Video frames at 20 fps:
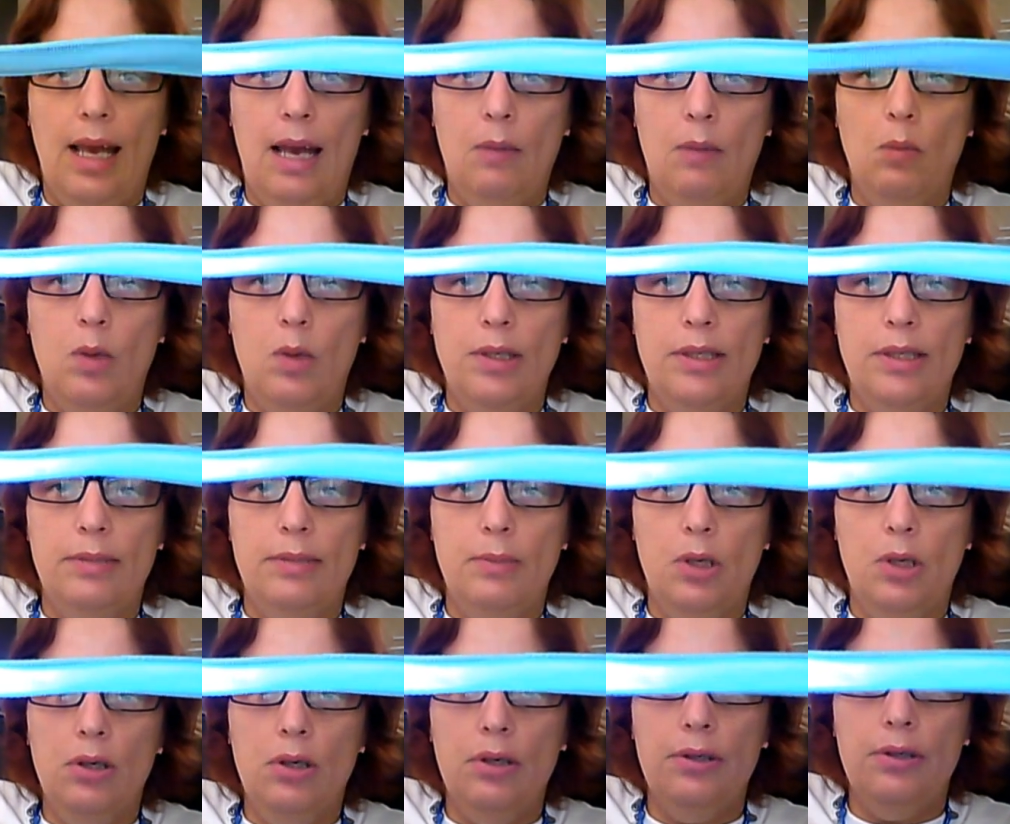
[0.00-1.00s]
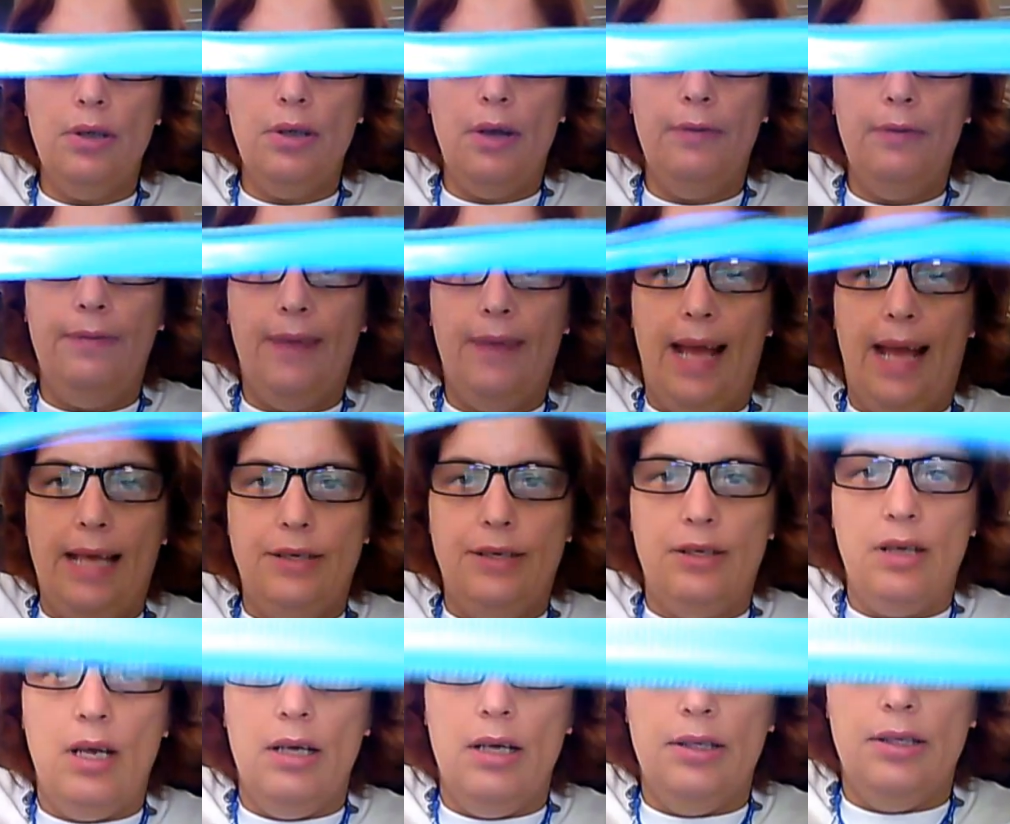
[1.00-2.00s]
And once more, no
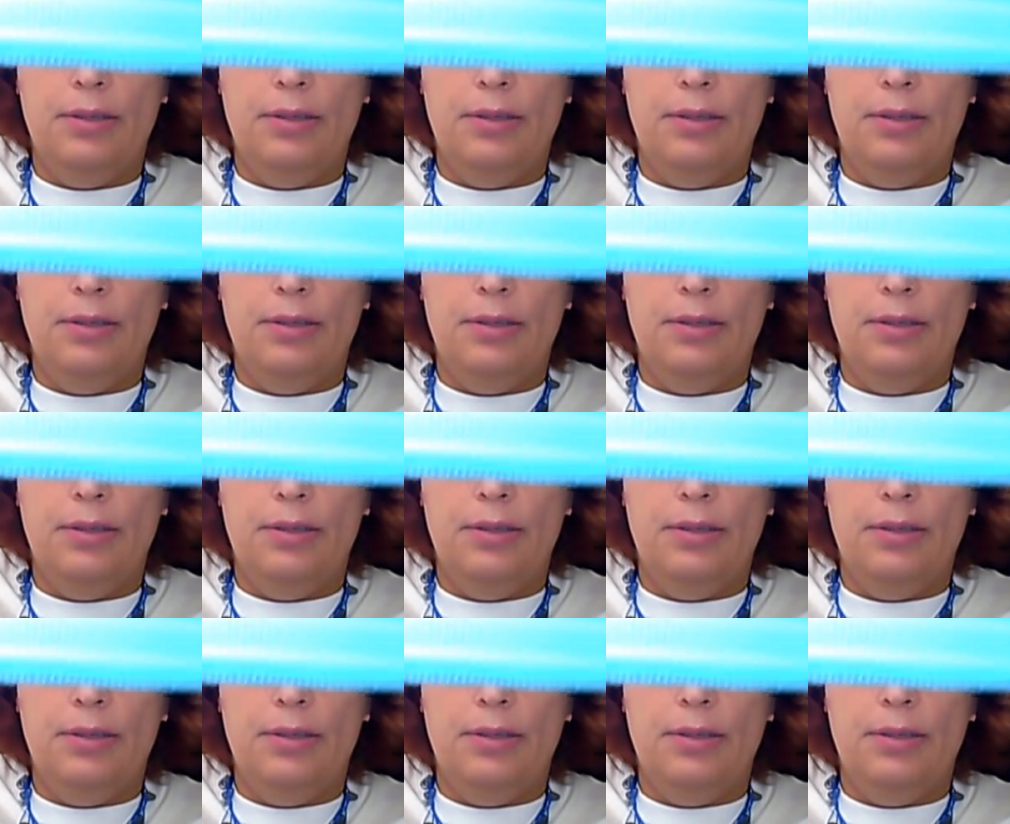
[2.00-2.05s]
flash.